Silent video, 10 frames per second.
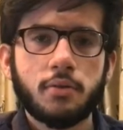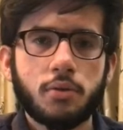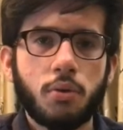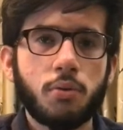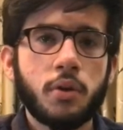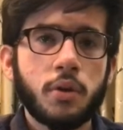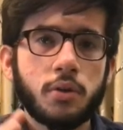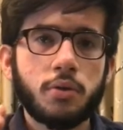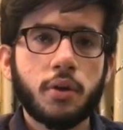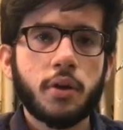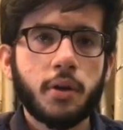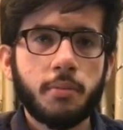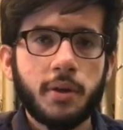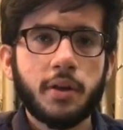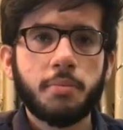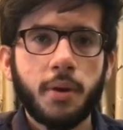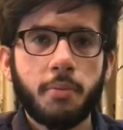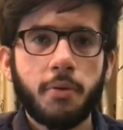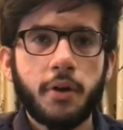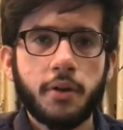So you're gonna complete the
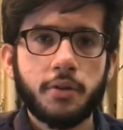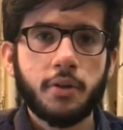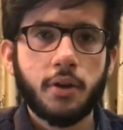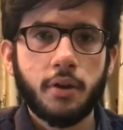paper in